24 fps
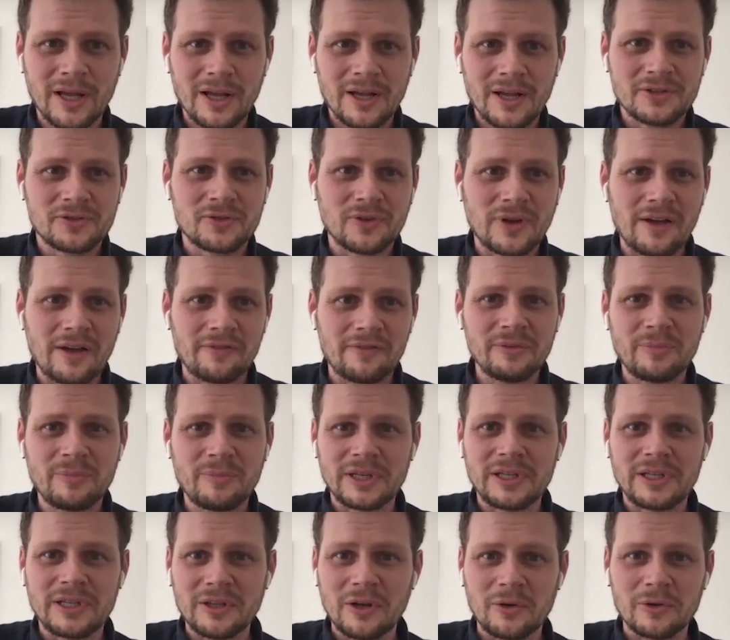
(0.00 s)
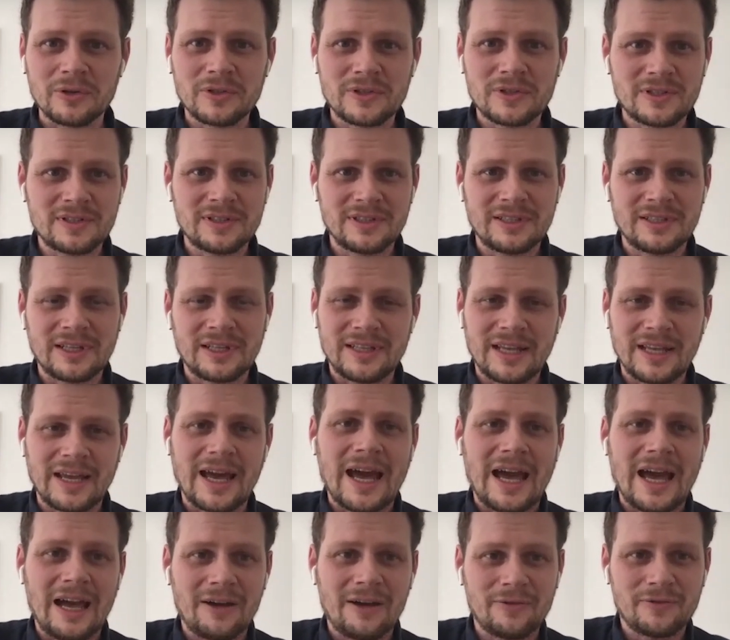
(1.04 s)
So everybody knows that they
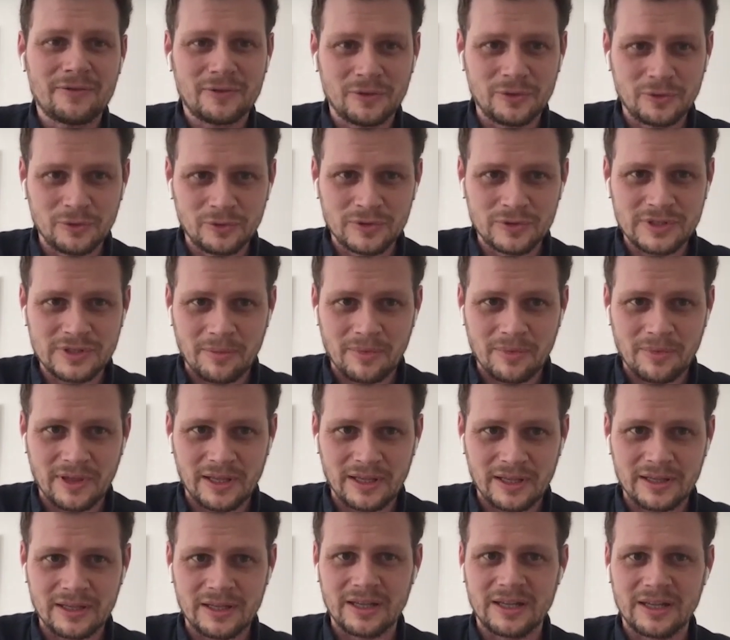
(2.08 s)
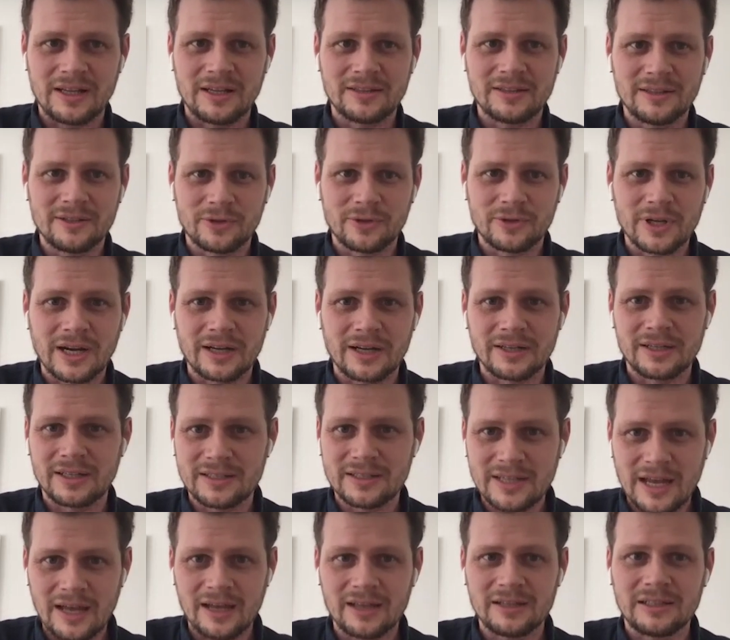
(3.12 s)
have to do something regarding
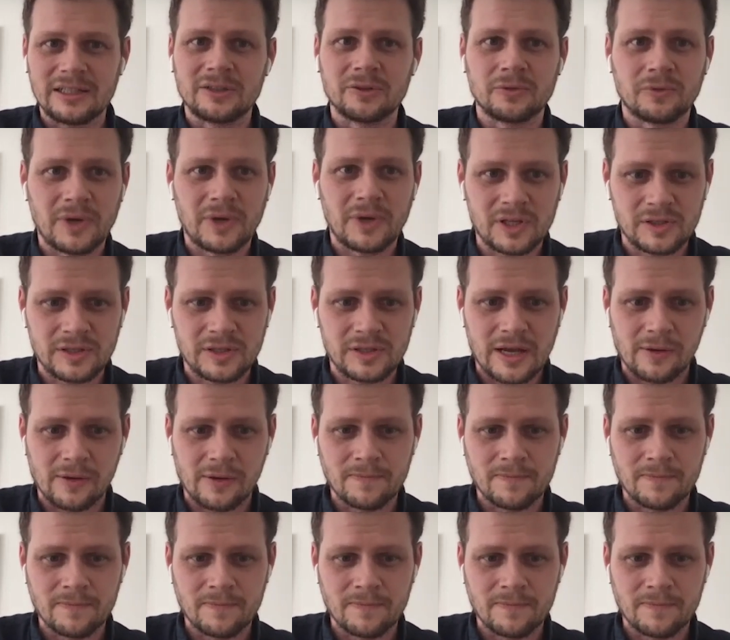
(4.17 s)
tech and innovation now.